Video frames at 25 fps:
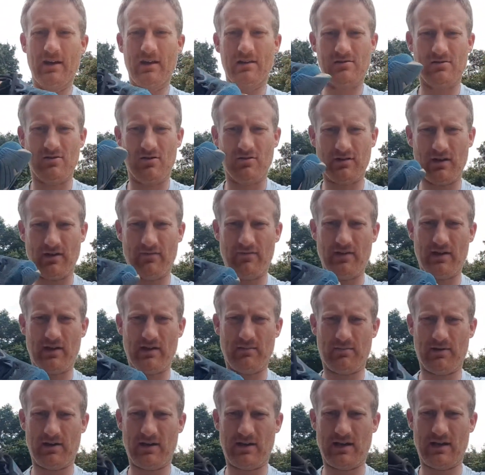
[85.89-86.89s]
So I'll definitely
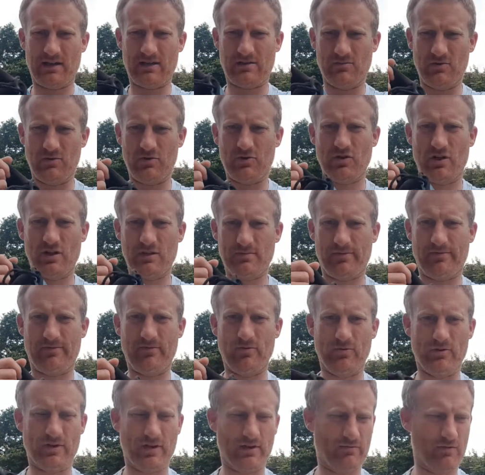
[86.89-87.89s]
be getting some new trainers
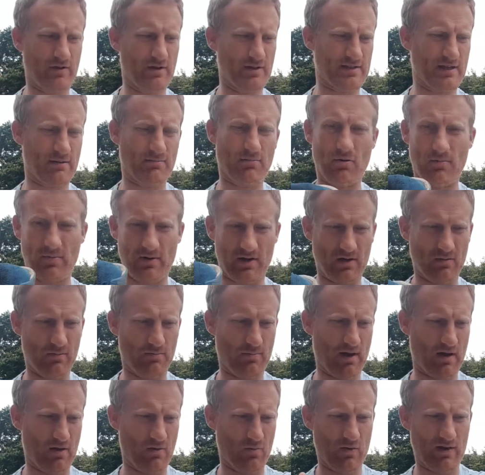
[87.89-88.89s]
before the run is out, probably in
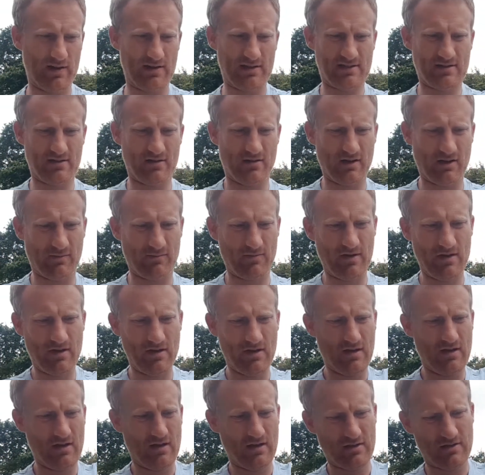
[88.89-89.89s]
about a week's time,
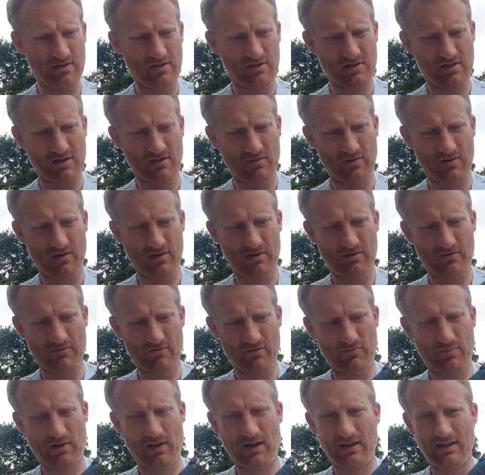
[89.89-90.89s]
just to
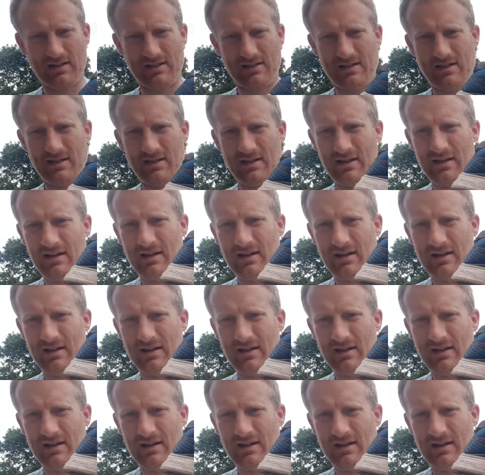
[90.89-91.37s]
replace